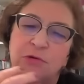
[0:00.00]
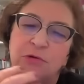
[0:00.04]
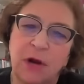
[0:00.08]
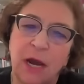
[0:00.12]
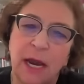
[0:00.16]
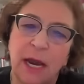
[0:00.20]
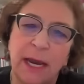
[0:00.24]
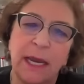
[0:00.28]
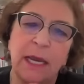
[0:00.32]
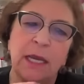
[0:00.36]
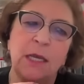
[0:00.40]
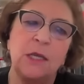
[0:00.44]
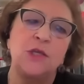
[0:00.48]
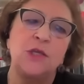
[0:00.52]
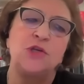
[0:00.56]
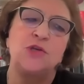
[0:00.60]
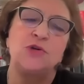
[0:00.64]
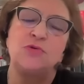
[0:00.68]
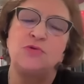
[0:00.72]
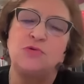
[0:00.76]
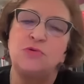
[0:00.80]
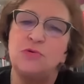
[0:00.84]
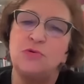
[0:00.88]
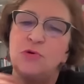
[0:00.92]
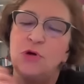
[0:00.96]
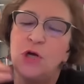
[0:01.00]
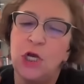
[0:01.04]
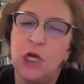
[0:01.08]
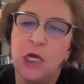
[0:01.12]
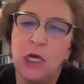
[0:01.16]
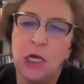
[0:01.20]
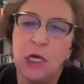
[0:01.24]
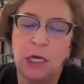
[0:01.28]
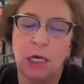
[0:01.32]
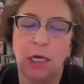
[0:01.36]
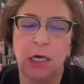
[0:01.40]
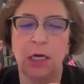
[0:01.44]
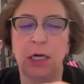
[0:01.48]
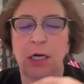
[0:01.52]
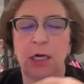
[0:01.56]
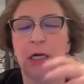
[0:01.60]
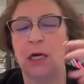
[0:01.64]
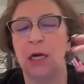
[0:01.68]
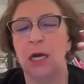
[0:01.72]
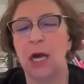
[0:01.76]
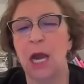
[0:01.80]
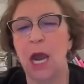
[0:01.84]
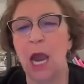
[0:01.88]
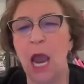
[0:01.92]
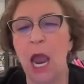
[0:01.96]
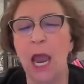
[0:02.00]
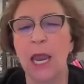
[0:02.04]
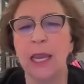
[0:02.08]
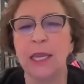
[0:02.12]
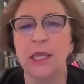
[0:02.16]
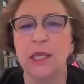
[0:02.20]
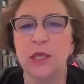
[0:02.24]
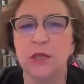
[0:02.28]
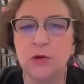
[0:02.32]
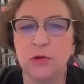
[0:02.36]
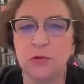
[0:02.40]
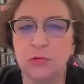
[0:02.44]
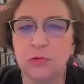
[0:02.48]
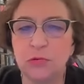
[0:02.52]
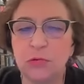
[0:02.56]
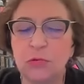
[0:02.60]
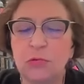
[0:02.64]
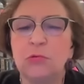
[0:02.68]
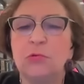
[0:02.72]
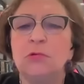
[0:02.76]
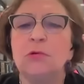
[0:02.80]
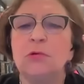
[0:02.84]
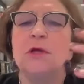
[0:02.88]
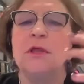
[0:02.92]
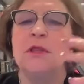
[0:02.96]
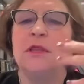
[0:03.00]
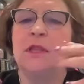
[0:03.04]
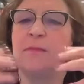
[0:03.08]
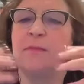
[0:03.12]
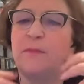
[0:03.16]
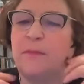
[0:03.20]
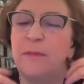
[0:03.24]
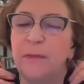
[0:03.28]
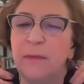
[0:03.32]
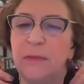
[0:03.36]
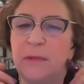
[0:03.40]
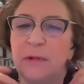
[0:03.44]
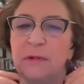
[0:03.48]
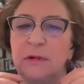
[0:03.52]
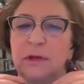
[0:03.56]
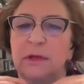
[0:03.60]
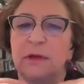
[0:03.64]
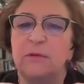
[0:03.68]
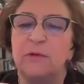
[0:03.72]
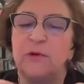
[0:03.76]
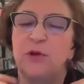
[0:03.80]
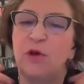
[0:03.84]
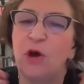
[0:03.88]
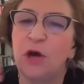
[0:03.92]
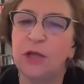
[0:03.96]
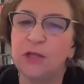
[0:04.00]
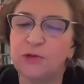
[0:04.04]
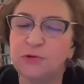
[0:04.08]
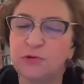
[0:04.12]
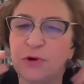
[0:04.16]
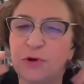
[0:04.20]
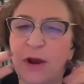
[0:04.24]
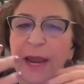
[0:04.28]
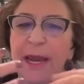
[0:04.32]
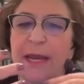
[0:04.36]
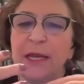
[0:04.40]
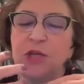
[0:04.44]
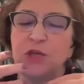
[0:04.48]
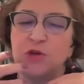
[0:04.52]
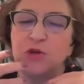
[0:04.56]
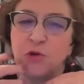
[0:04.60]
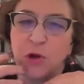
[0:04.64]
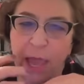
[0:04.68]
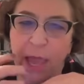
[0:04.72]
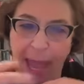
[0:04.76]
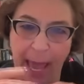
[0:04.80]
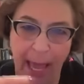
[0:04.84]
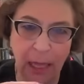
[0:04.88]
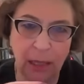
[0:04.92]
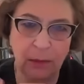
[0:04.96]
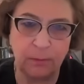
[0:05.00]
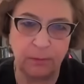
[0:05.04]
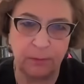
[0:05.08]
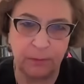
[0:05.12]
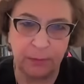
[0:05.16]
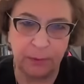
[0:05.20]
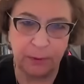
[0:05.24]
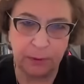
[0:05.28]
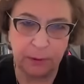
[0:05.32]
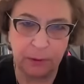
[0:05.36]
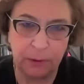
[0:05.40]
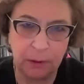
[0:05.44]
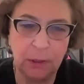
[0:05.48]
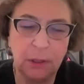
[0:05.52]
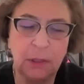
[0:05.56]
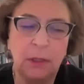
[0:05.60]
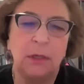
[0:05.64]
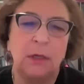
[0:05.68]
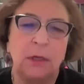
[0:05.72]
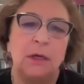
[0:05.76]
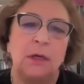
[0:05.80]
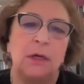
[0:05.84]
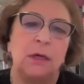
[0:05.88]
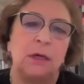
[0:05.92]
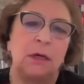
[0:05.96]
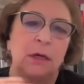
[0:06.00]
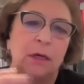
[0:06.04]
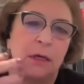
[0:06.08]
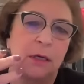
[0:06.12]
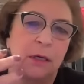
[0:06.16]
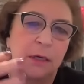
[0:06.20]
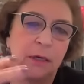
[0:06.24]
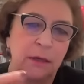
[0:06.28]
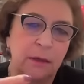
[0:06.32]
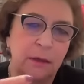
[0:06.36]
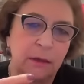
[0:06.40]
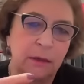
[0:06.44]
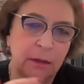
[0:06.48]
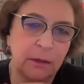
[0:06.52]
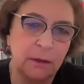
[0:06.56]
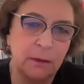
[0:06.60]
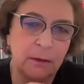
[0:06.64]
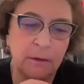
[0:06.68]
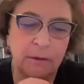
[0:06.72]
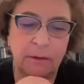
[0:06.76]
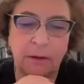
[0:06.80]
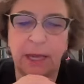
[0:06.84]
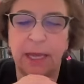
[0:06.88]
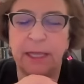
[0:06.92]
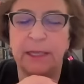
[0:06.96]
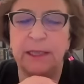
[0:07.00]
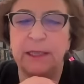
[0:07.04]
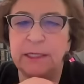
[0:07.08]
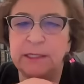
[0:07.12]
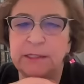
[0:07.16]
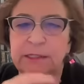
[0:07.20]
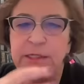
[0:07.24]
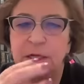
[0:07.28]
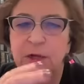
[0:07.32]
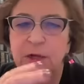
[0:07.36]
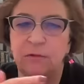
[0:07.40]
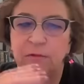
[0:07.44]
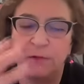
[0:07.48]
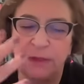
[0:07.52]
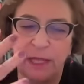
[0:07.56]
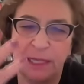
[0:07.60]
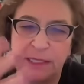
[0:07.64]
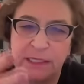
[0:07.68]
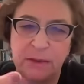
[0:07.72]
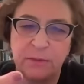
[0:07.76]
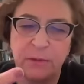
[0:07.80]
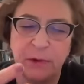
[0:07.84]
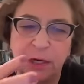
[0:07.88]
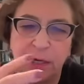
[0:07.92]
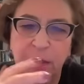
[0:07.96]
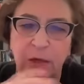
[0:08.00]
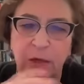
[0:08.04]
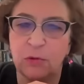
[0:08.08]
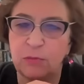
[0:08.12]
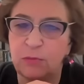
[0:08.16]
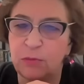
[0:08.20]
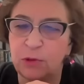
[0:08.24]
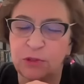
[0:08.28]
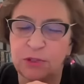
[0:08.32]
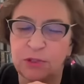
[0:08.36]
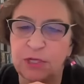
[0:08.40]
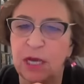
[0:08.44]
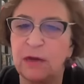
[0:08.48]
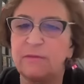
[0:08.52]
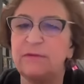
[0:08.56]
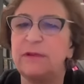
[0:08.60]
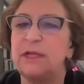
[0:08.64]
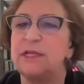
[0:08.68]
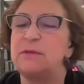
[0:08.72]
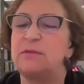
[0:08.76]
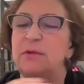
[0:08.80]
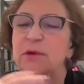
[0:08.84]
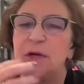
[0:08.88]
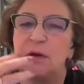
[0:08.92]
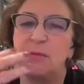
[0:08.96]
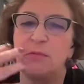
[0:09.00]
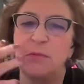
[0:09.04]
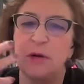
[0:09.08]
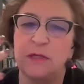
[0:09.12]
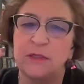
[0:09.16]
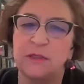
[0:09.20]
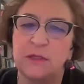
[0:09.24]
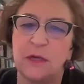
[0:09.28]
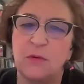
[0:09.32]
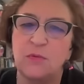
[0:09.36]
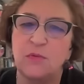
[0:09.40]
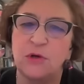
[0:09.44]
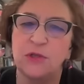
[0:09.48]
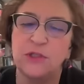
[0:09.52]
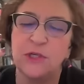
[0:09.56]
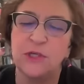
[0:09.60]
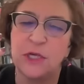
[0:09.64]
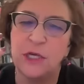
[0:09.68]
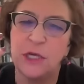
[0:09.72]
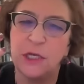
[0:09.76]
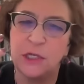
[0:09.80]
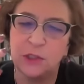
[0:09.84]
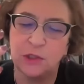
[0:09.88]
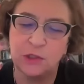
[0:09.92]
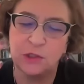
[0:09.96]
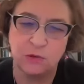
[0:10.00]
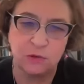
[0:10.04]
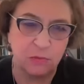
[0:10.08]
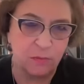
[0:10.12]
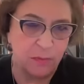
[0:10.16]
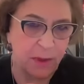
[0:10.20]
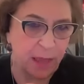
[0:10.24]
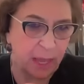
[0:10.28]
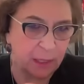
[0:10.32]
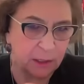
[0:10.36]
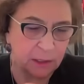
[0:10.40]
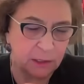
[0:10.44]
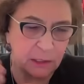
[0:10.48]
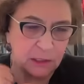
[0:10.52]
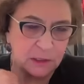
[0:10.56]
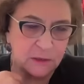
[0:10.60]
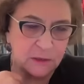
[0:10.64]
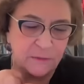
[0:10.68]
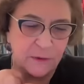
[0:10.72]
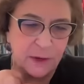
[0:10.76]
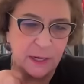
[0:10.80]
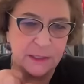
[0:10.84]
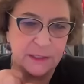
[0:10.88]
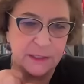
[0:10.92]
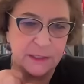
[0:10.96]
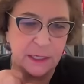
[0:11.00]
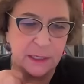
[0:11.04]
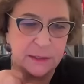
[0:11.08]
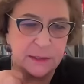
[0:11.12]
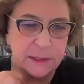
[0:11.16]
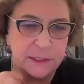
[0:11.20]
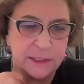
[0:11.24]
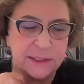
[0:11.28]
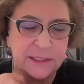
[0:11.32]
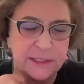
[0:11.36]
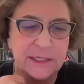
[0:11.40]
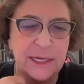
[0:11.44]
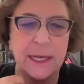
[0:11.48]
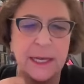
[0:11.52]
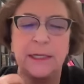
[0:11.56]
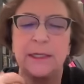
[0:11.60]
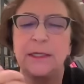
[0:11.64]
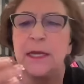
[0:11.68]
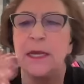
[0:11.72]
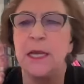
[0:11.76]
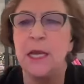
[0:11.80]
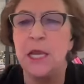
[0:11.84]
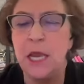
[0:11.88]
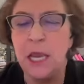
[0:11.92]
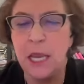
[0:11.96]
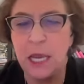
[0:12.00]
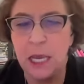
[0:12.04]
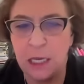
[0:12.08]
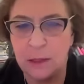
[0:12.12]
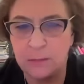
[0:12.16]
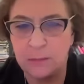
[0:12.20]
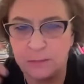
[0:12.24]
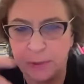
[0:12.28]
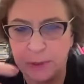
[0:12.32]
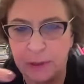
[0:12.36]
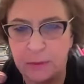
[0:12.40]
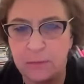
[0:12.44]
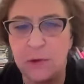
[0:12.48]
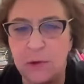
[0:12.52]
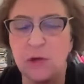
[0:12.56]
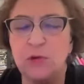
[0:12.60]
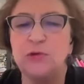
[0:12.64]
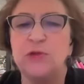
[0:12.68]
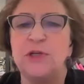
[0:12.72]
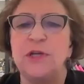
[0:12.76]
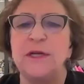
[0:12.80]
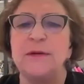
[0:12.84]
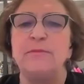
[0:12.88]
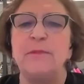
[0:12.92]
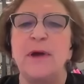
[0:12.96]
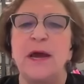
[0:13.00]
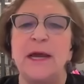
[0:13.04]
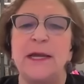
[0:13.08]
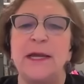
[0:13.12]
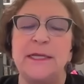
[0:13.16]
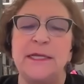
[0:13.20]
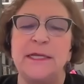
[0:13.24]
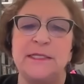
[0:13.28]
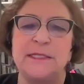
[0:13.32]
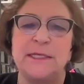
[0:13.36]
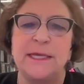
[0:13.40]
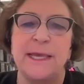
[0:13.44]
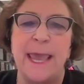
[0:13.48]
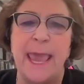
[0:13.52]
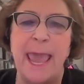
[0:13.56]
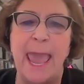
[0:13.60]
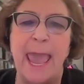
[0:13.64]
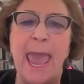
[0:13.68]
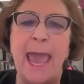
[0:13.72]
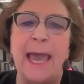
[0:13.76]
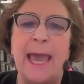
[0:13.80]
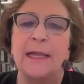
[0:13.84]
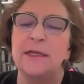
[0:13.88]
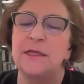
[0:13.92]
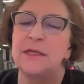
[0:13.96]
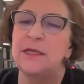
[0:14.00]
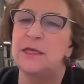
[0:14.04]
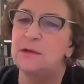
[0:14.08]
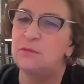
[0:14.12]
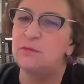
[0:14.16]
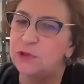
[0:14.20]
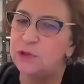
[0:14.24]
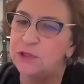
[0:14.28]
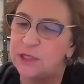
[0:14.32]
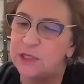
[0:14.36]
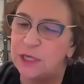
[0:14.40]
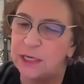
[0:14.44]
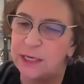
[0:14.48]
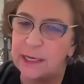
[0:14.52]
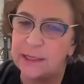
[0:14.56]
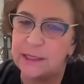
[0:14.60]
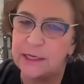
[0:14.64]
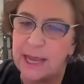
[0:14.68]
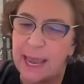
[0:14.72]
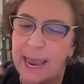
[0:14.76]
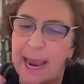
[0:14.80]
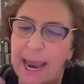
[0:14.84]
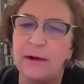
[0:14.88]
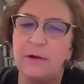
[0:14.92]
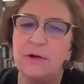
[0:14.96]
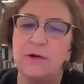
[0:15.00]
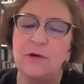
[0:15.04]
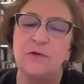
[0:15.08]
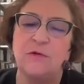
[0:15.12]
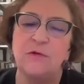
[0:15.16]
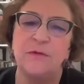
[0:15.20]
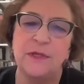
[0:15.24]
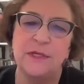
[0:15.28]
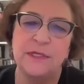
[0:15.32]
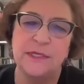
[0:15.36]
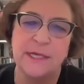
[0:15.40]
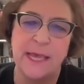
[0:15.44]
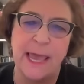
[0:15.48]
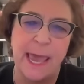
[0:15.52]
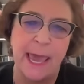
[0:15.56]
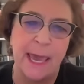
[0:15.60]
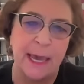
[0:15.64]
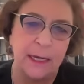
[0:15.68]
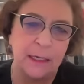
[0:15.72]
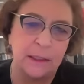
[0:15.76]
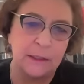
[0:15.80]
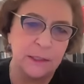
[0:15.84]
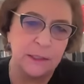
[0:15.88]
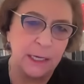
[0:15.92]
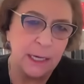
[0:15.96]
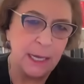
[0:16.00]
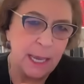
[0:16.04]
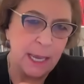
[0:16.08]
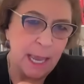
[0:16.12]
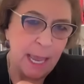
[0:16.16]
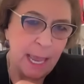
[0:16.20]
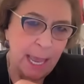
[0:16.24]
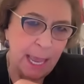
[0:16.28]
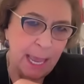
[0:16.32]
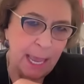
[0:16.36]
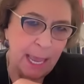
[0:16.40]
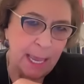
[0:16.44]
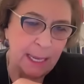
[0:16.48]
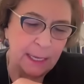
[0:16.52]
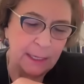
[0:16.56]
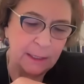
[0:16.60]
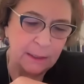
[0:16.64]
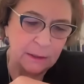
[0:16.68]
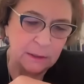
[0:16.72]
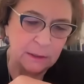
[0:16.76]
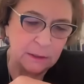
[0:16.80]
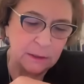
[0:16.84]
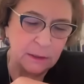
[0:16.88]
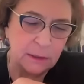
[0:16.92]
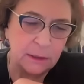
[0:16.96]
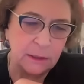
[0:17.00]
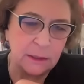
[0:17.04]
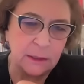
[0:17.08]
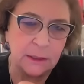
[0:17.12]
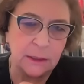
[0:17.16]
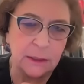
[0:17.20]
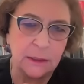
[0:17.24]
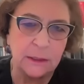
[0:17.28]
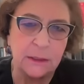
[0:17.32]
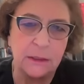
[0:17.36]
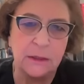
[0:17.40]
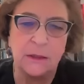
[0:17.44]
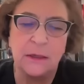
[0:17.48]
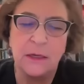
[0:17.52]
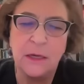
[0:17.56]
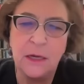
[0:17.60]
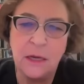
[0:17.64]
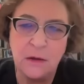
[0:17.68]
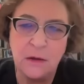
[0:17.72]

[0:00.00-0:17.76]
trying to uh, argue, the, uh, you are trying to help, uh, uh, at least, you know, Vladimir Kara-Murza. Vladimir Kara-Murza was instrumental, as far as I understand, in promoting Magnitsky Act. He was an adherent of this act. And uh,